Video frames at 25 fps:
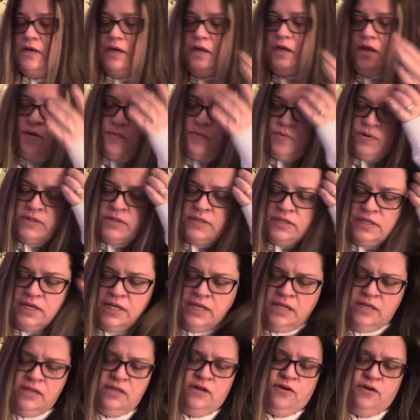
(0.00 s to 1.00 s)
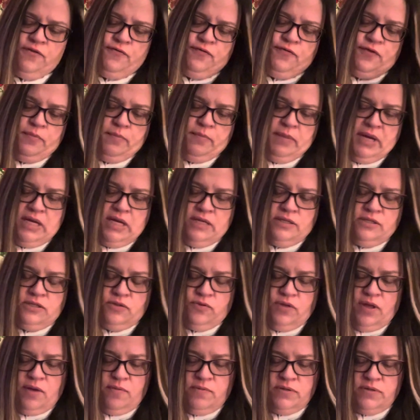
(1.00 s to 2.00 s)
It wasn't in there for me,
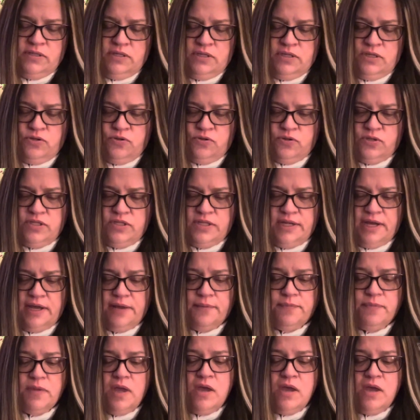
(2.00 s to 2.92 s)
so that was interesting.